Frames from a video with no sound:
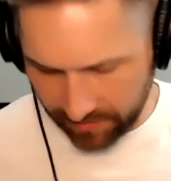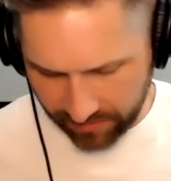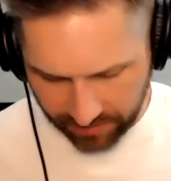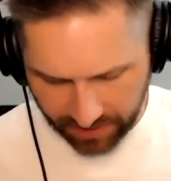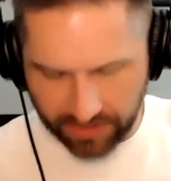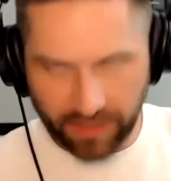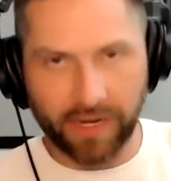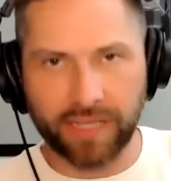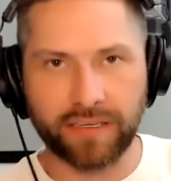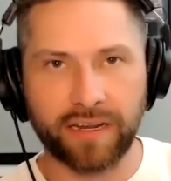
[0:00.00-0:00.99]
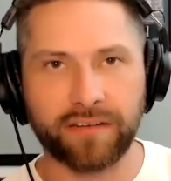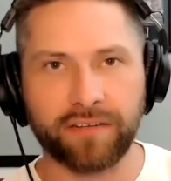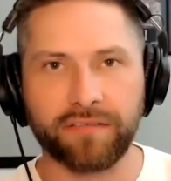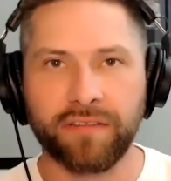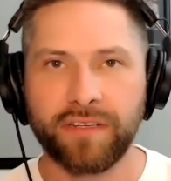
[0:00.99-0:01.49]
skits on
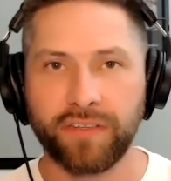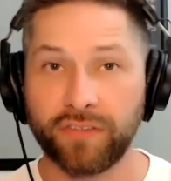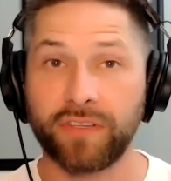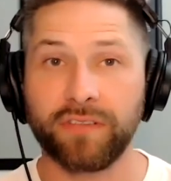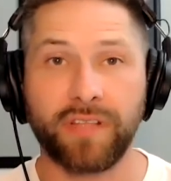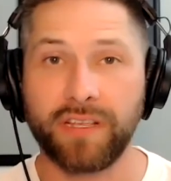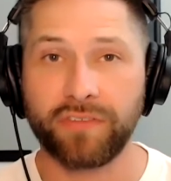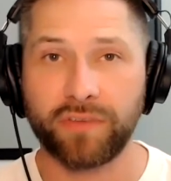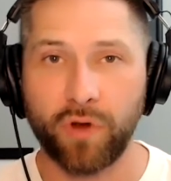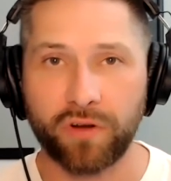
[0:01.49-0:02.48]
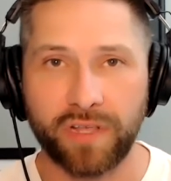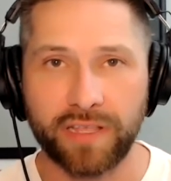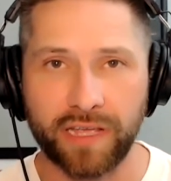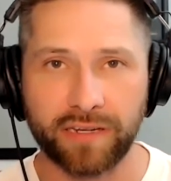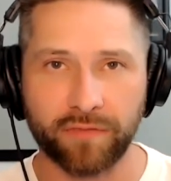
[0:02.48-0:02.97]
SNL used to parlay
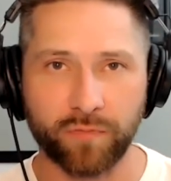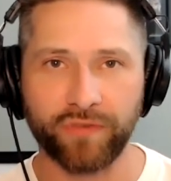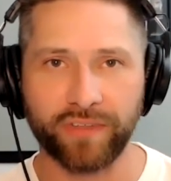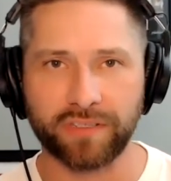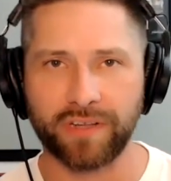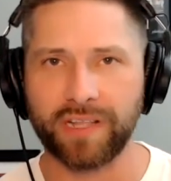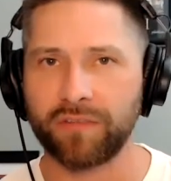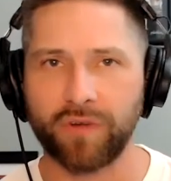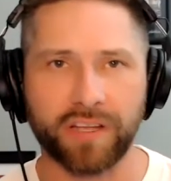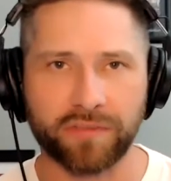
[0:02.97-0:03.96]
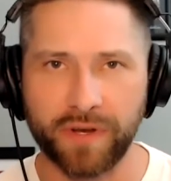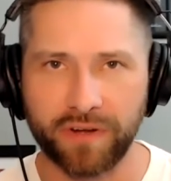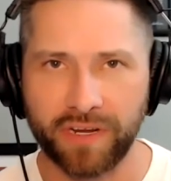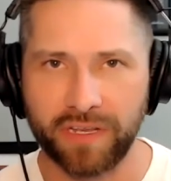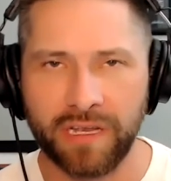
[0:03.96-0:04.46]
that in the movies. Night at the
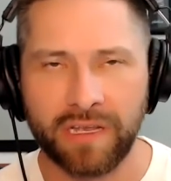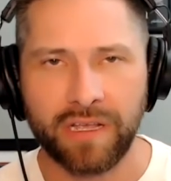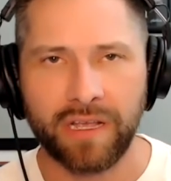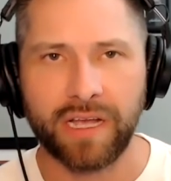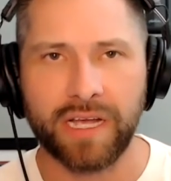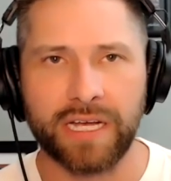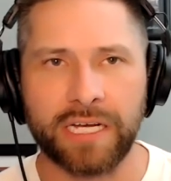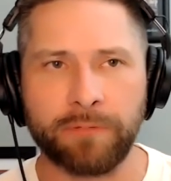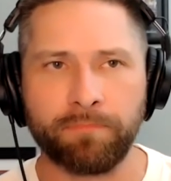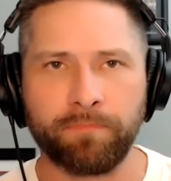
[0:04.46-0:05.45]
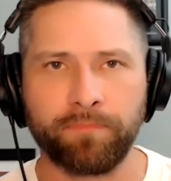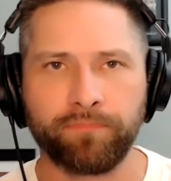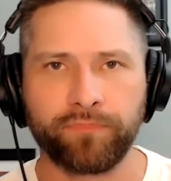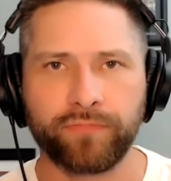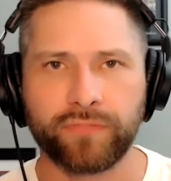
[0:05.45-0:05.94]
Roxbury, um,
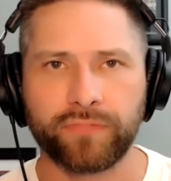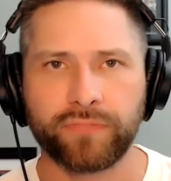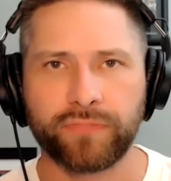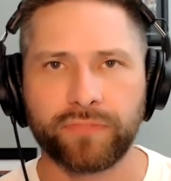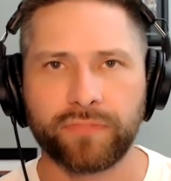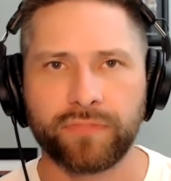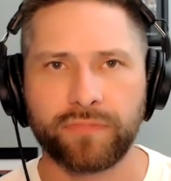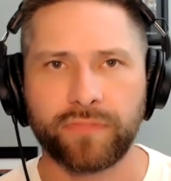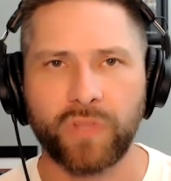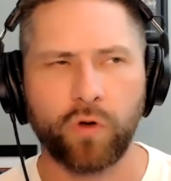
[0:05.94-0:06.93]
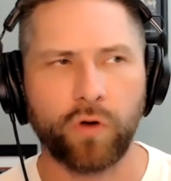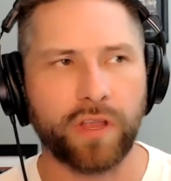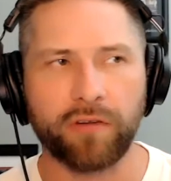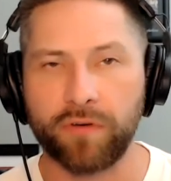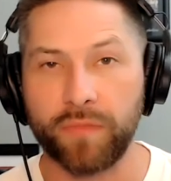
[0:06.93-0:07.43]

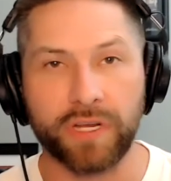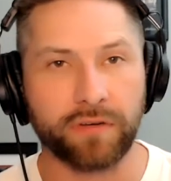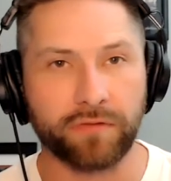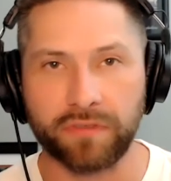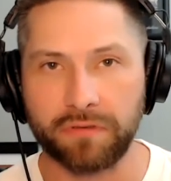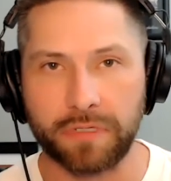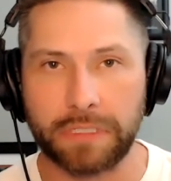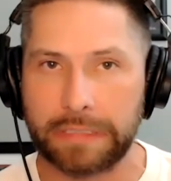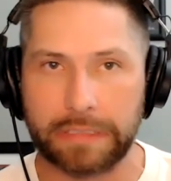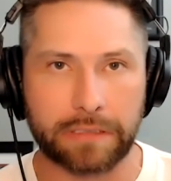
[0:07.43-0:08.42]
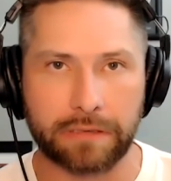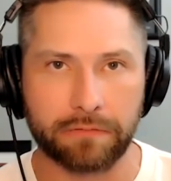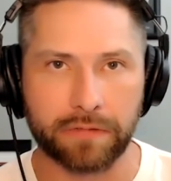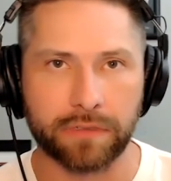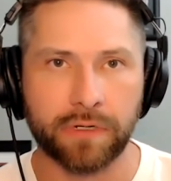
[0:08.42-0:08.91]
Corky Romano was not a good
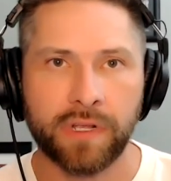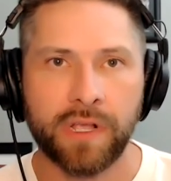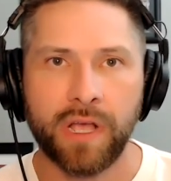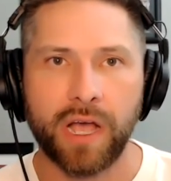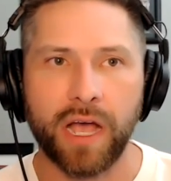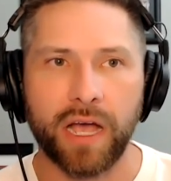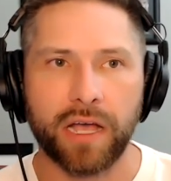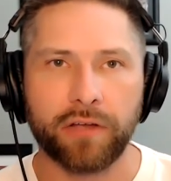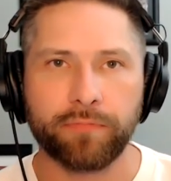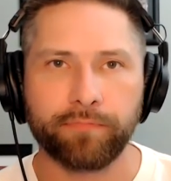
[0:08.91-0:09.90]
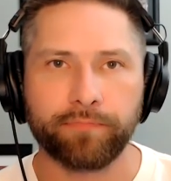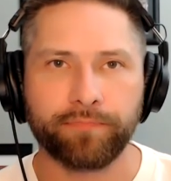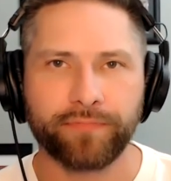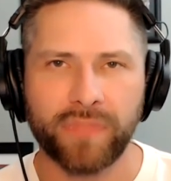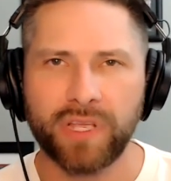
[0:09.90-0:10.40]
one.
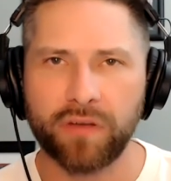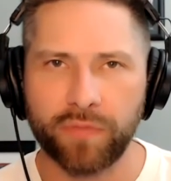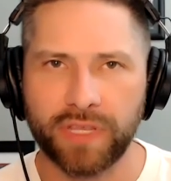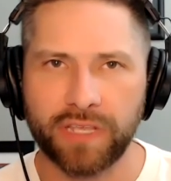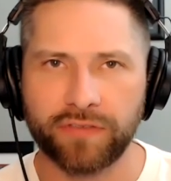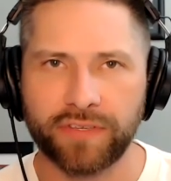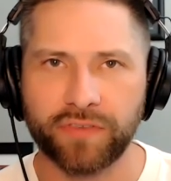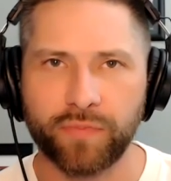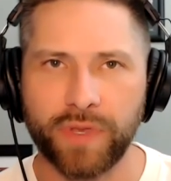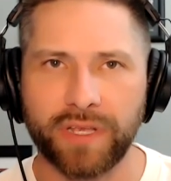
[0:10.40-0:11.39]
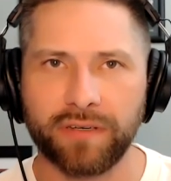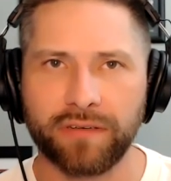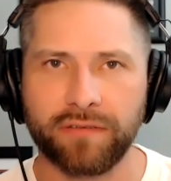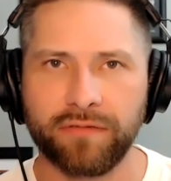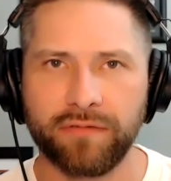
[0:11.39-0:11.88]
But they used to spin
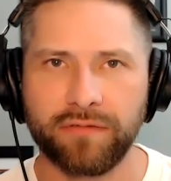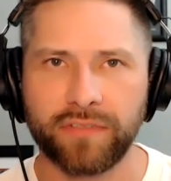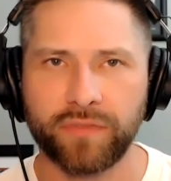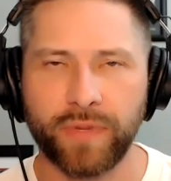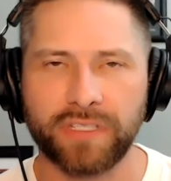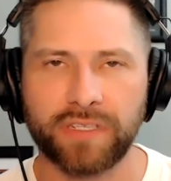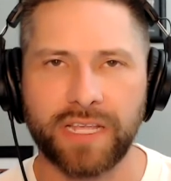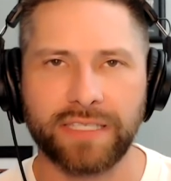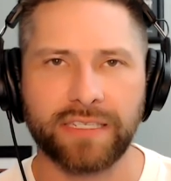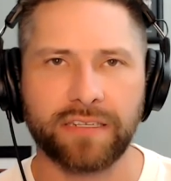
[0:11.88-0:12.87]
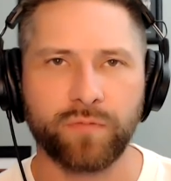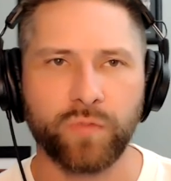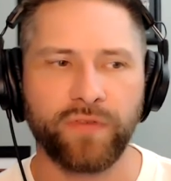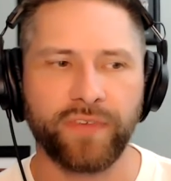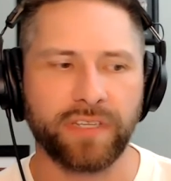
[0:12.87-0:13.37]
skits into
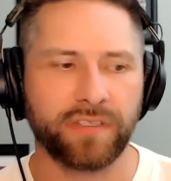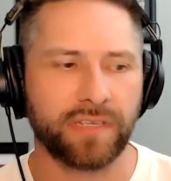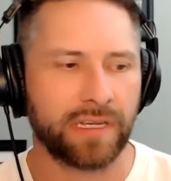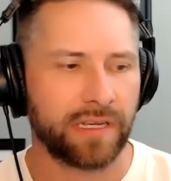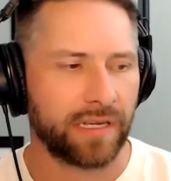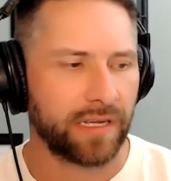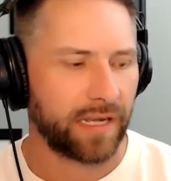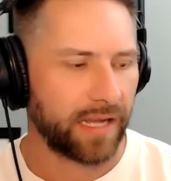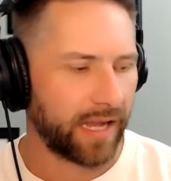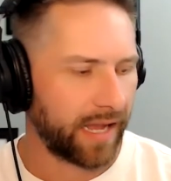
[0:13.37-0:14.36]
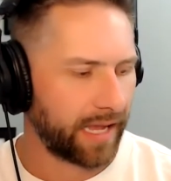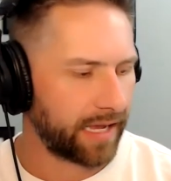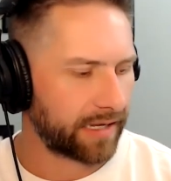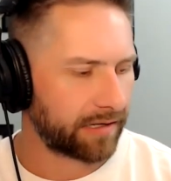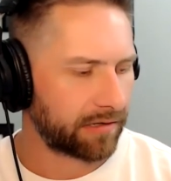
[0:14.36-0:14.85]
movies,
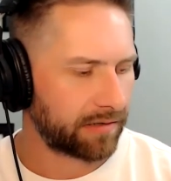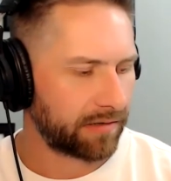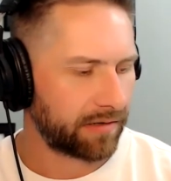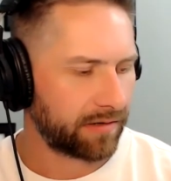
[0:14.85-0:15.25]
and